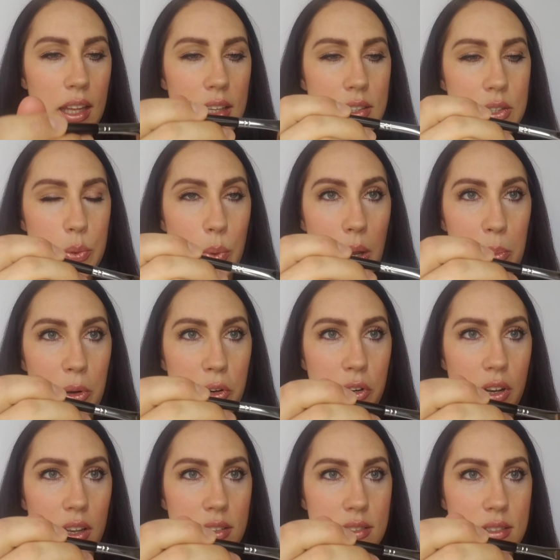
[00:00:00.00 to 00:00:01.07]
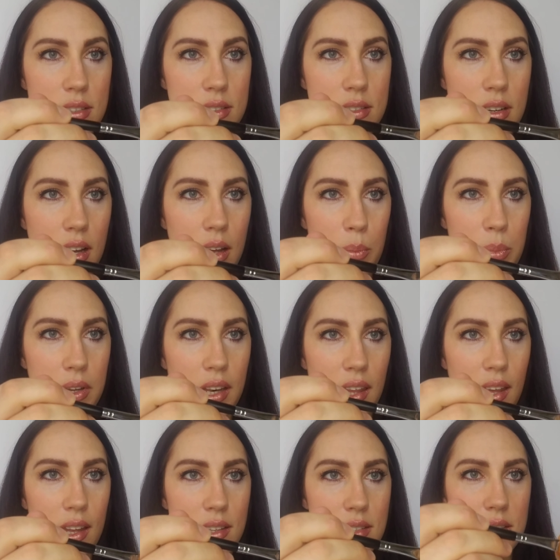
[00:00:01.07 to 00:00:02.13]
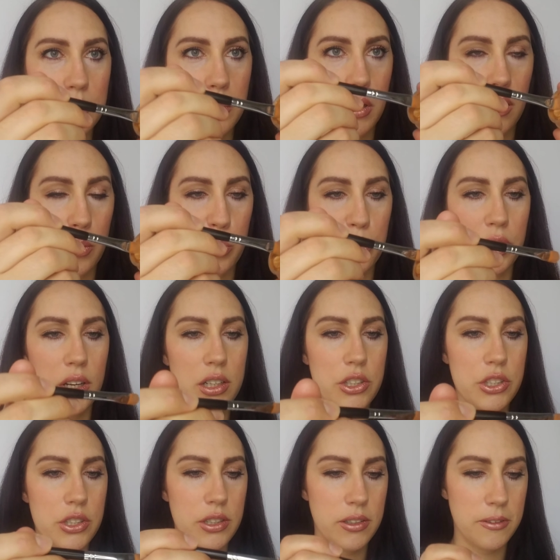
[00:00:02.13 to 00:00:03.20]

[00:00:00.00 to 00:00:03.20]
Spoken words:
swipe across the top, and get some on the brush.